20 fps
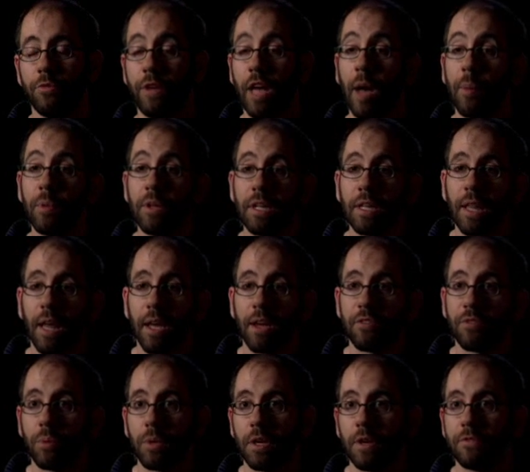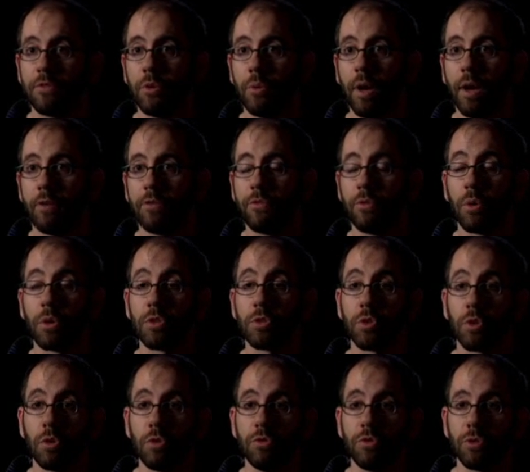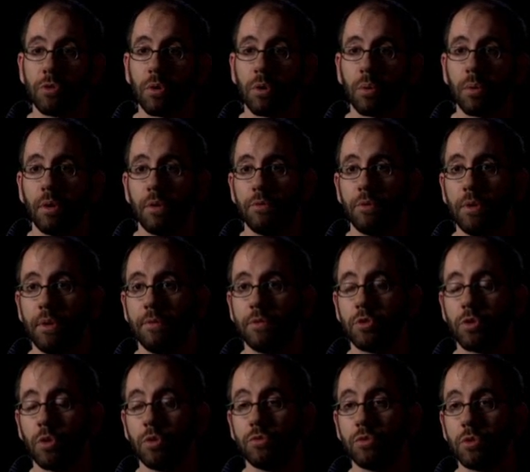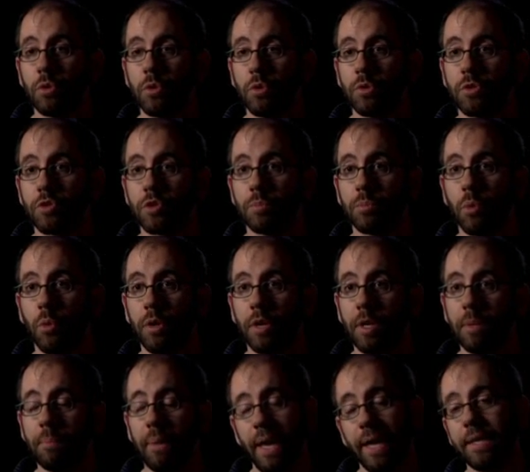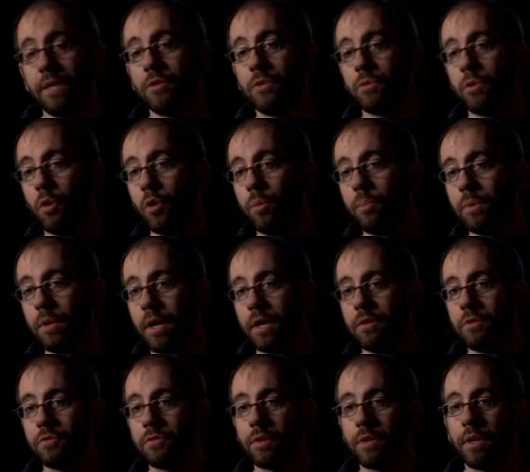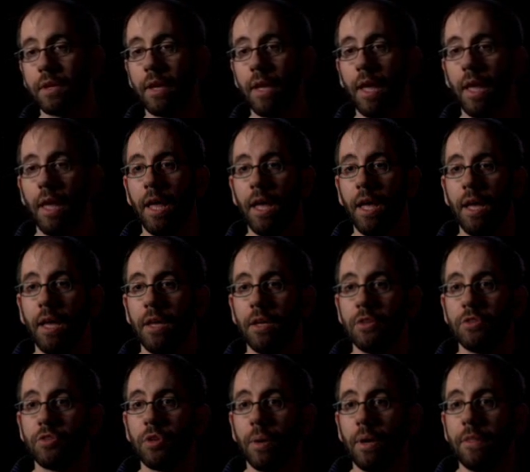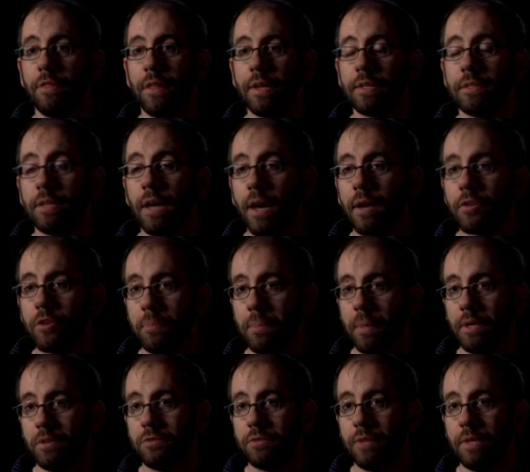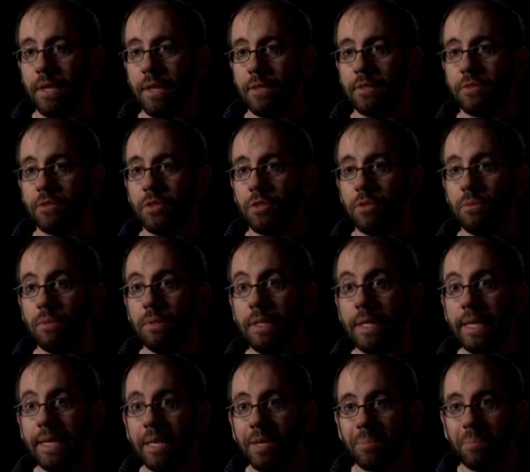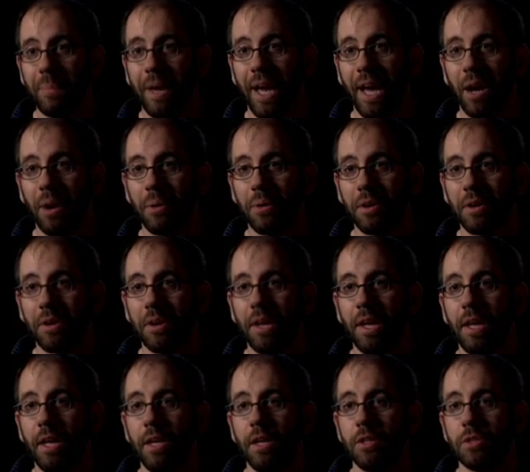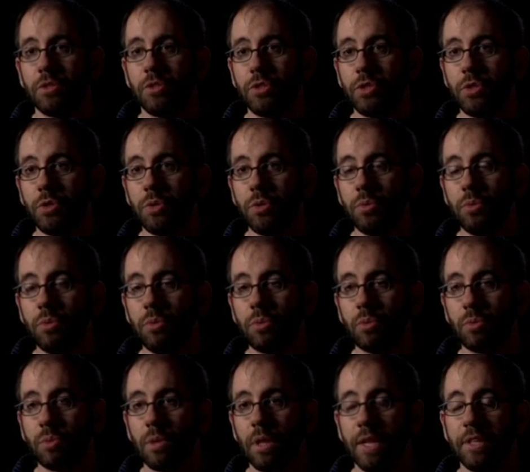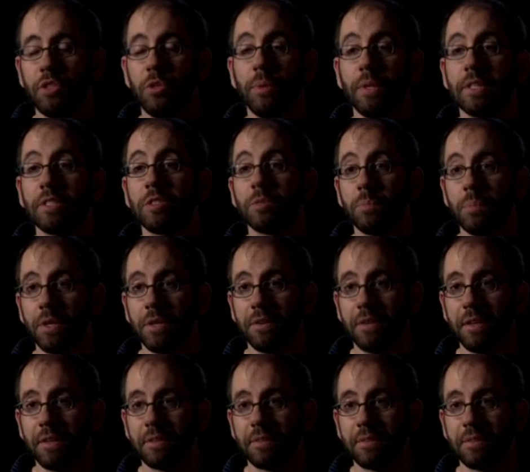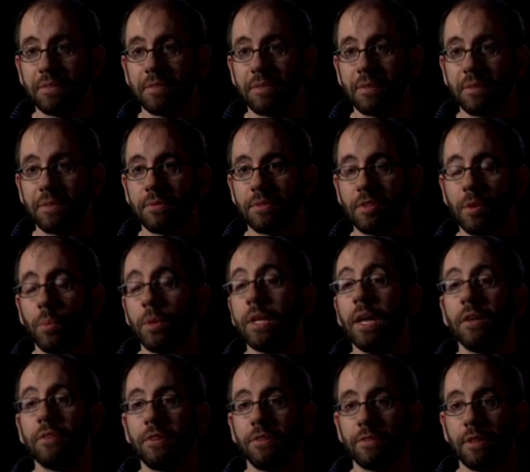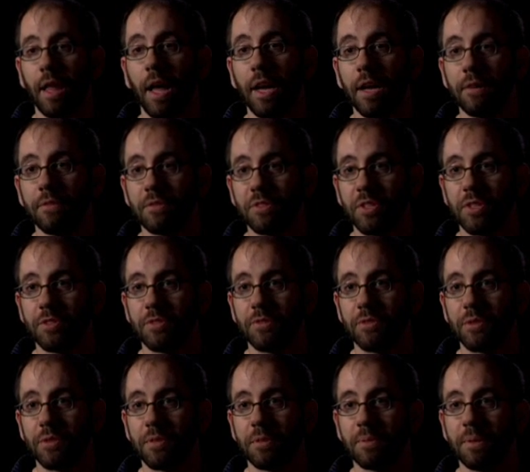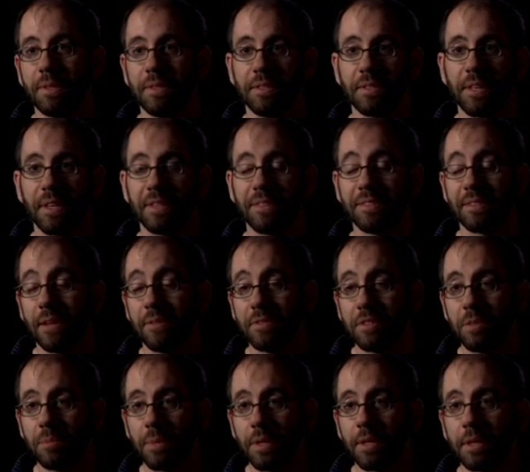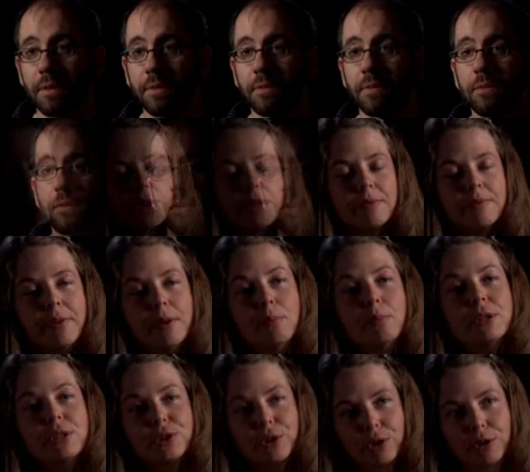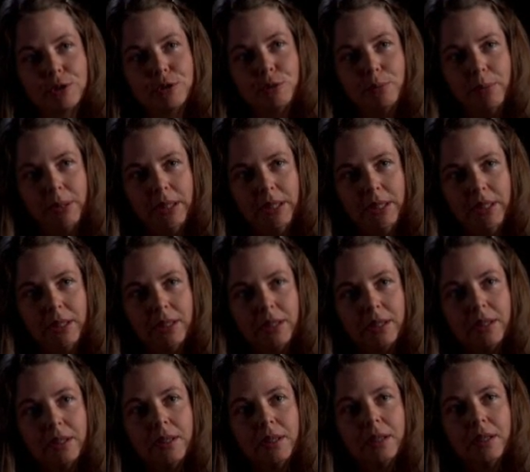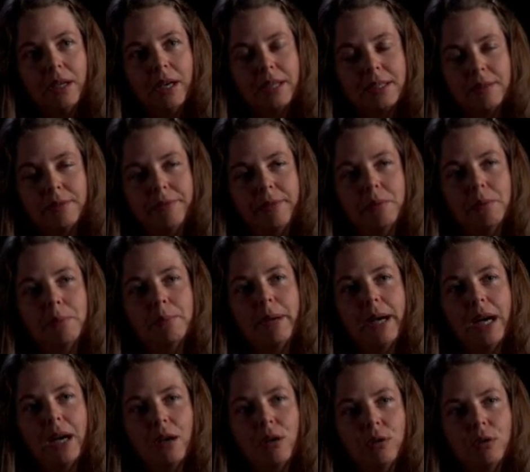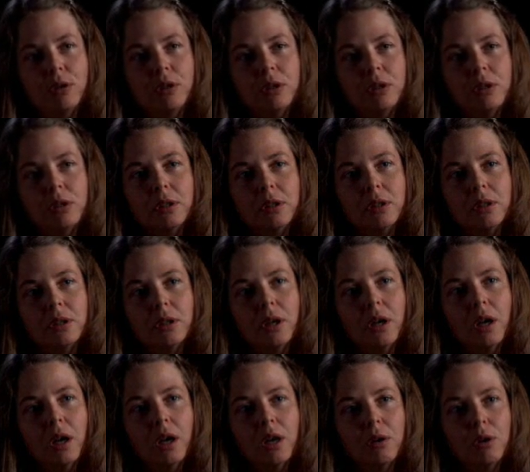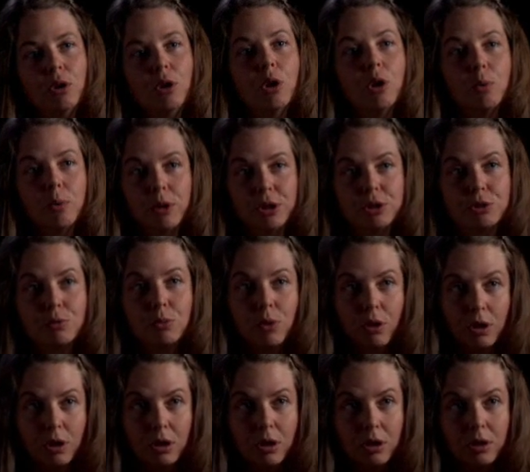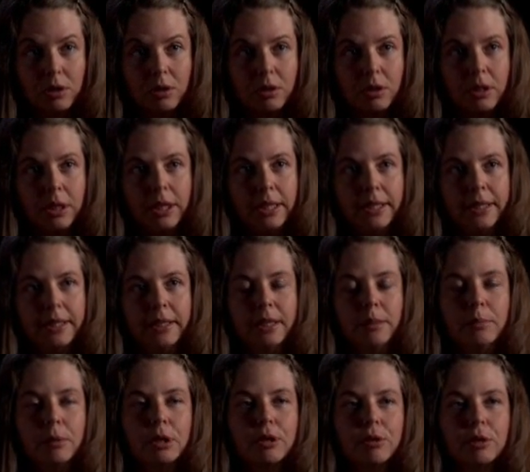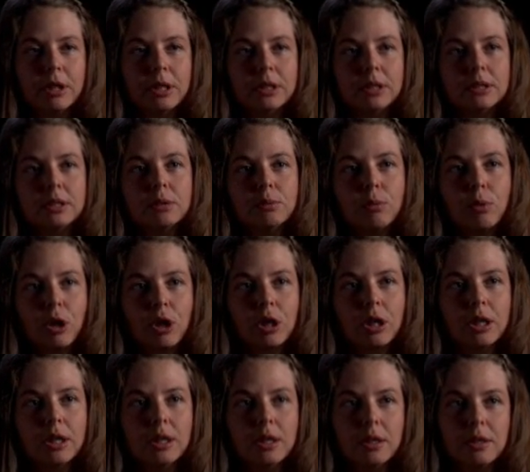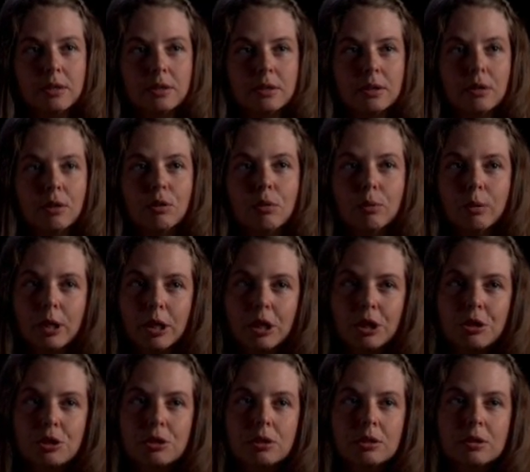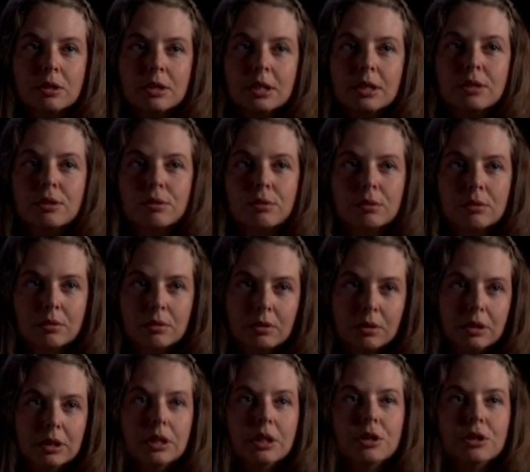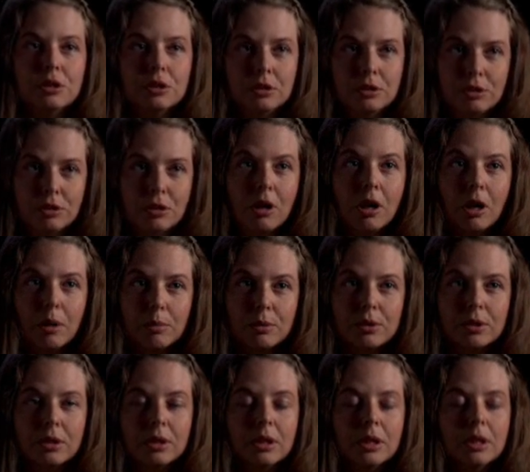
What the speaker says: family life, what if you have 4 children, or what if you have children who you're supporting back in your home country. So I think a documentary has the unique power to let you experience someone else's life just for, in this case, 70 minutes. The film has started to be as a film about low-wage work and immigrants working in these low-wage seasonal contingent jobs,